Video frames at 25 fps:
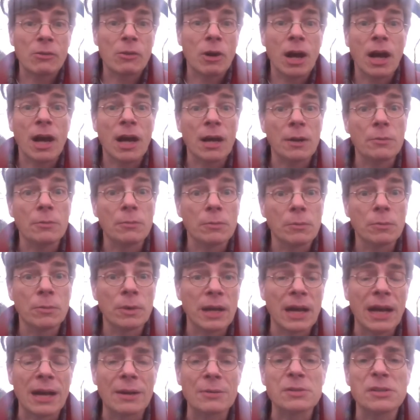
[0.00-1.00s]
on, when
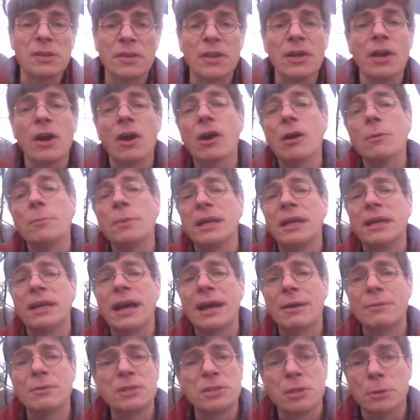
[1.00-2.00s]
I was in the army and
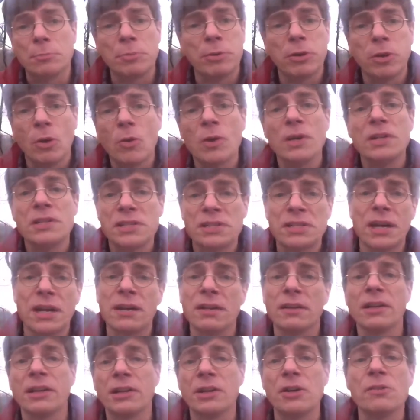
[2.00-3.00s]
I was deployed
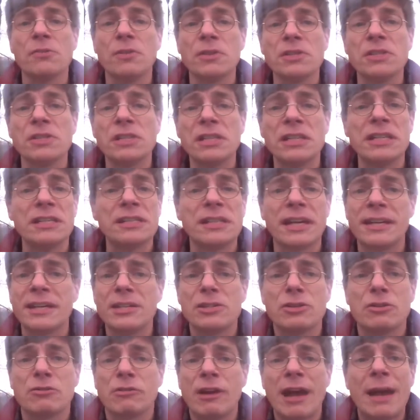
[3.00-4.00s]
suddenly overseas, I
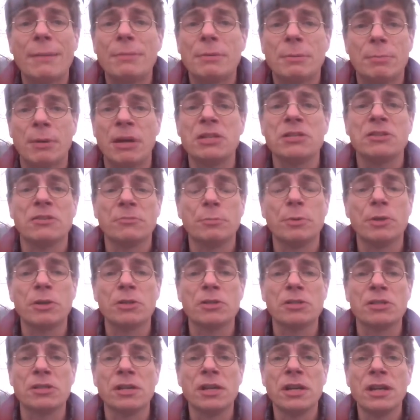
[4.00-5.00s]
just grabbed a bunch of
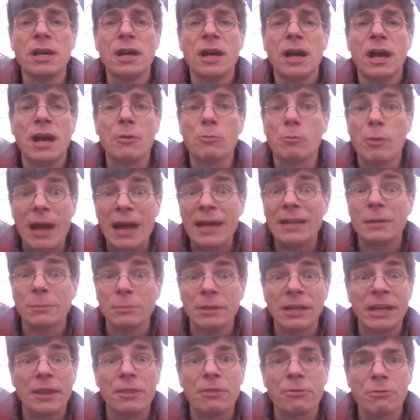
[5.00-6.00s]
books uh,
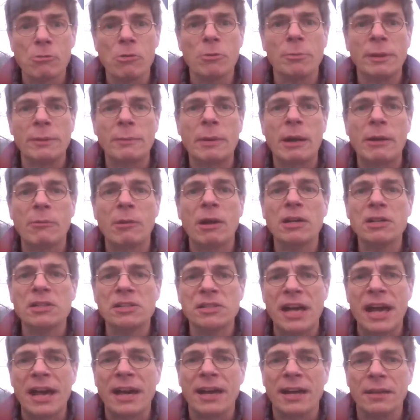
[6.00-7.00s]
randomly and threw them in my
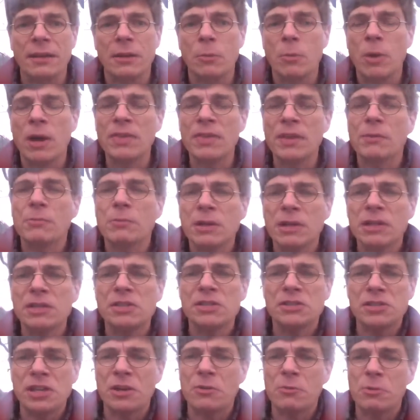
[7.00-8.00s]
rucksack. And the one that really
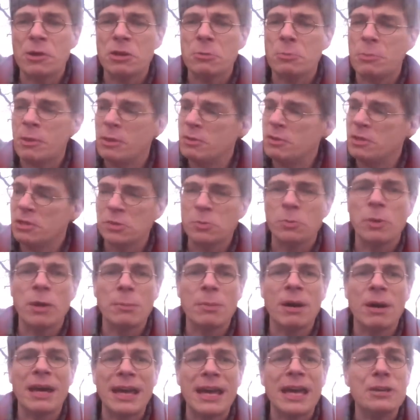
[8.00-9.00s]
stuck with me was this one
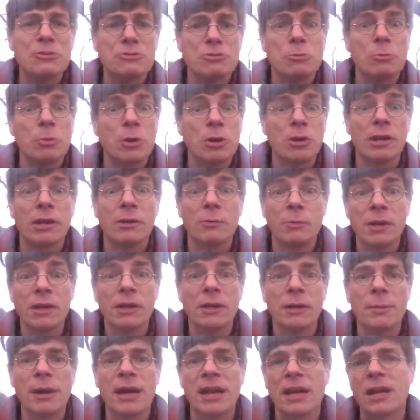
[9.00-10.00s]
by Andrew Murray,
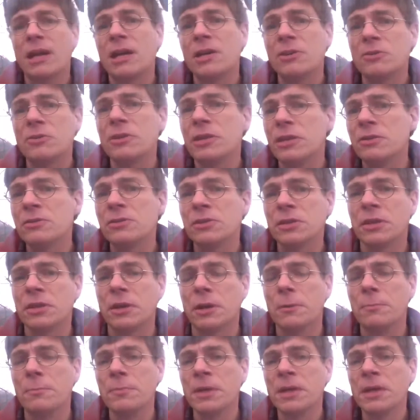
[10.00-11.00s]
written about 100 years
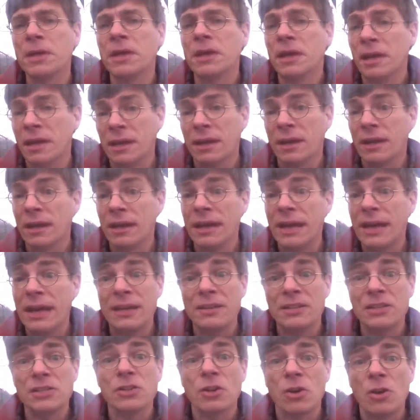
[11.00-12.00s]
ago. Uh, again,
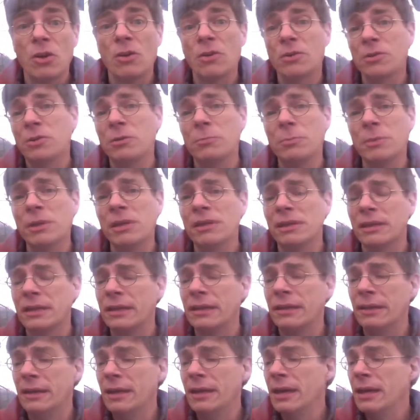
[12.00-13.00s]
just called Humility.
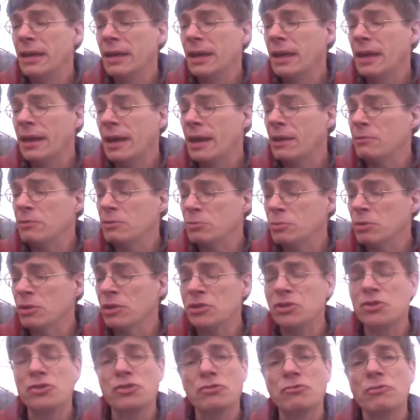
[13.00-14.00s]
And, and I was really
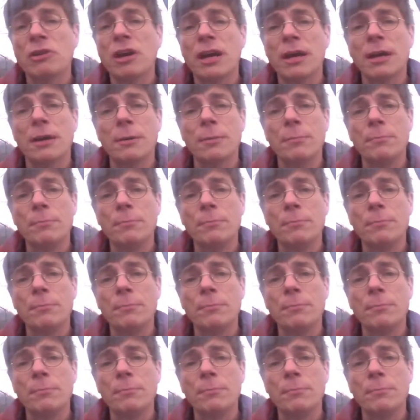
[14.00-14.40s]
struck